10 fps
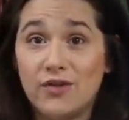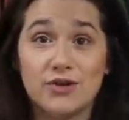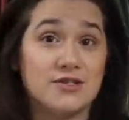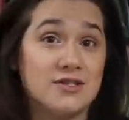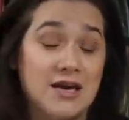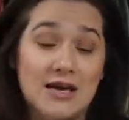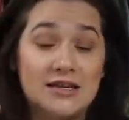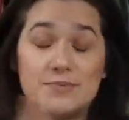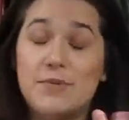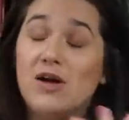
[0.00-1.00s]
There's
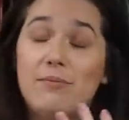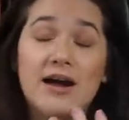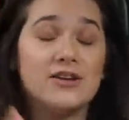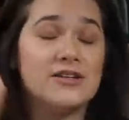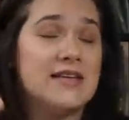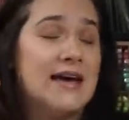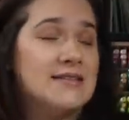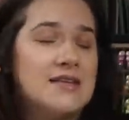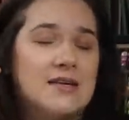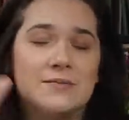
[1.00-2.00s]
Spellbinders
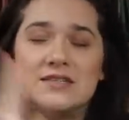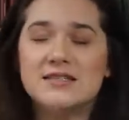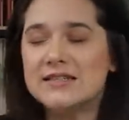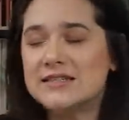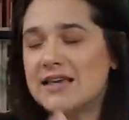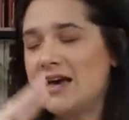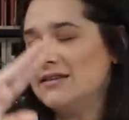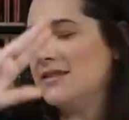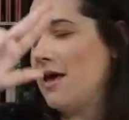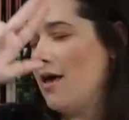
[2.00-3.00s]
has them, Sizzix
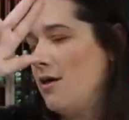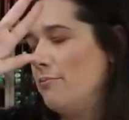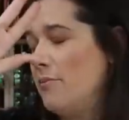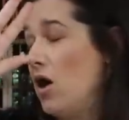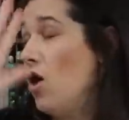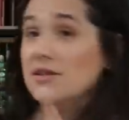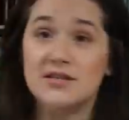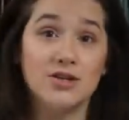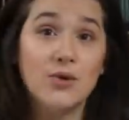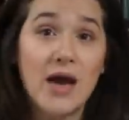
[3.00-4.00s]
has them,
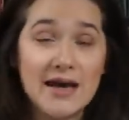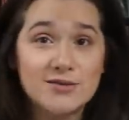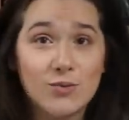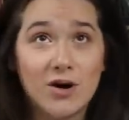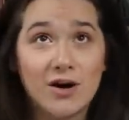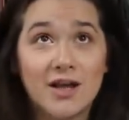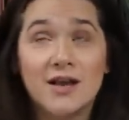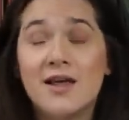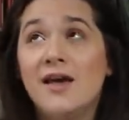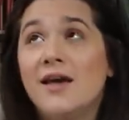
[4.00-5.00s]
Altenew has one.